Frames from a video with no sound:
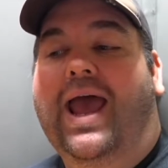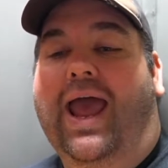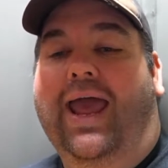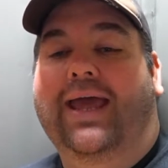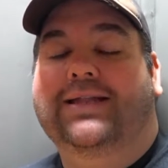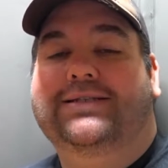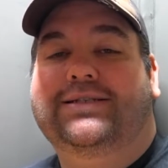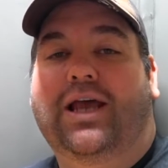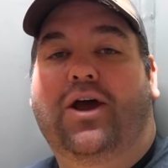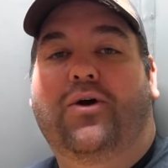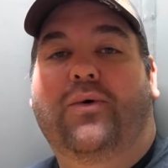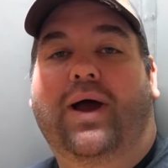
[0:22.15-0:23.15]
And
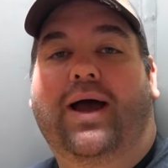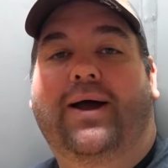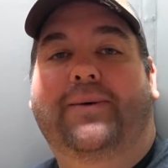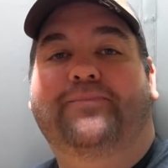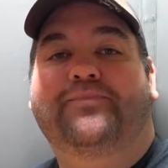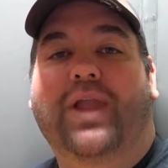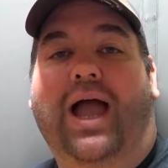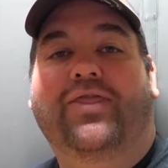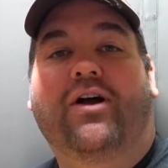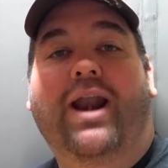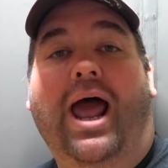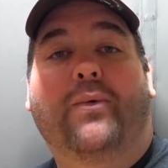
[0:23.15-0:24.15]
so I
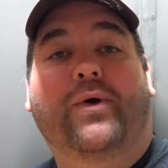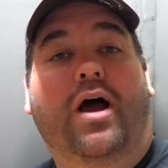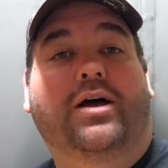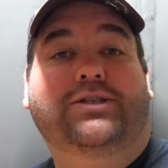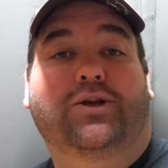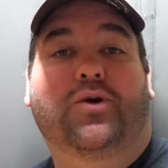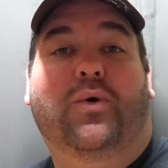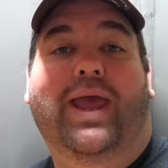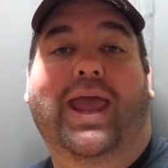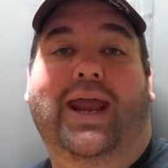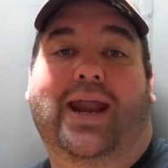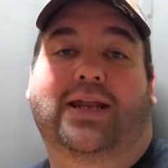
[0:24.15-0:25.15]
thought I would also go
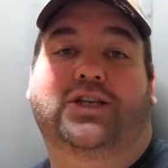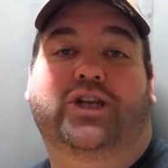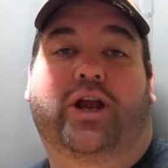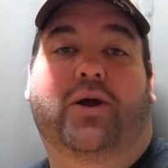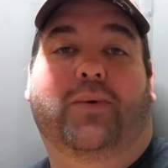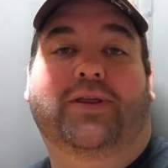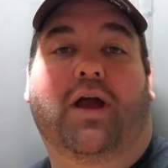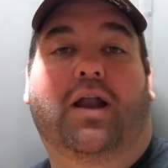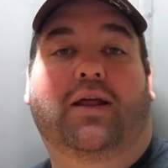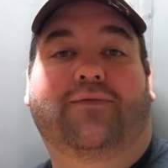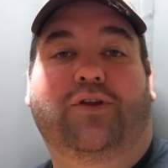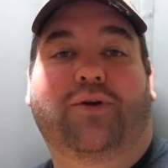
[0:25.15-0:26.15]
ahead and share it with
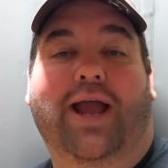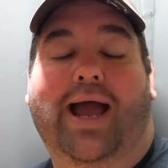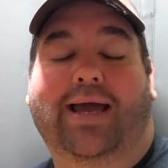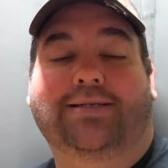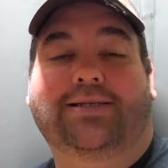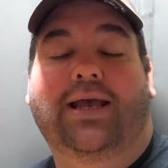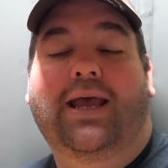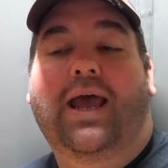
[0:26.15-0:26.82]
all of you guys.